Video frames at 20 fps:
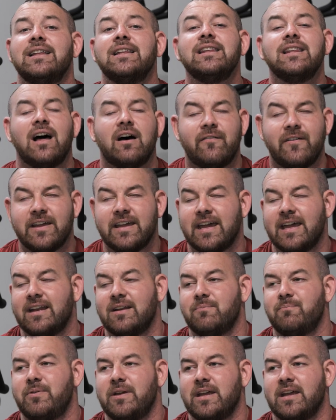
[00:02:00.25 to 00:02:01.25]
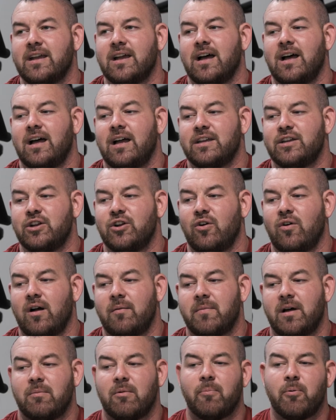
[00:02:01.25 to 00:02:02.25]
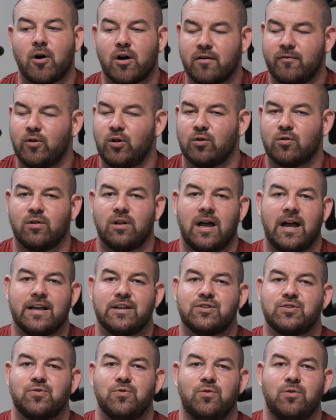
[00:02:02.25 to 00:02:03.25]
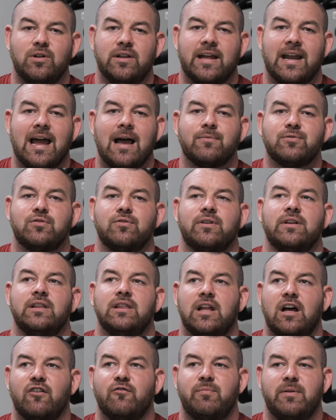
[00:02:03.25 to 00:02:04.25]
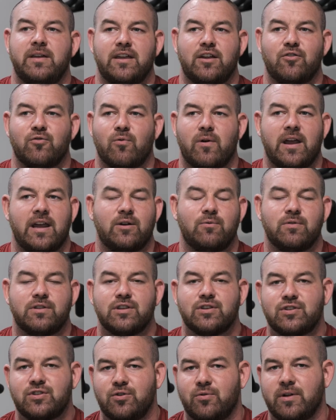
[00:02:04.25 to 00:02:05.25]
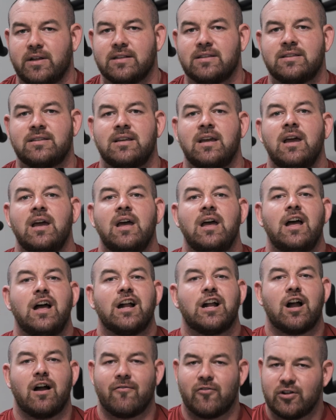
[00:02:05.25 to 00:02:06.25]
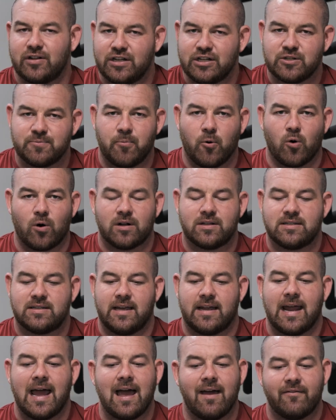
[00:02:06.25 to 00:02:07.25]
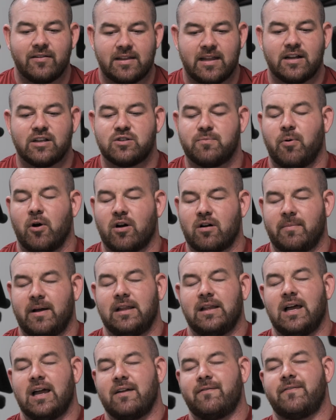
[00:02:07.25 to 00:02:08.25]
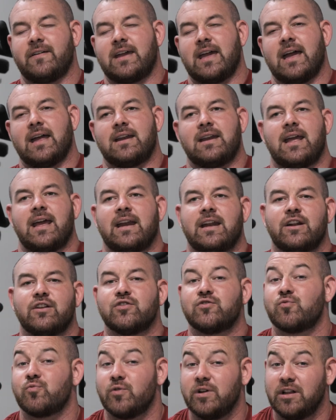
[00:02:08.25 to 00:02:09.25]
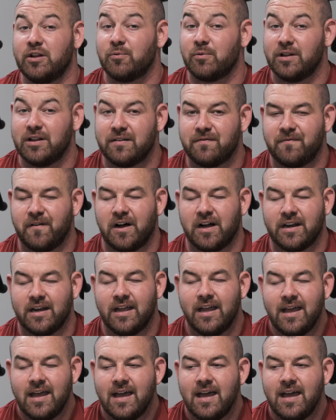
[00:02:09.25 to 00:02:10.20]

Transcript: loving it. I'm a part of a local high school and absolutely love being ingrained with the students, covering these sports and having that as a part of my life again. And it is really, really fun,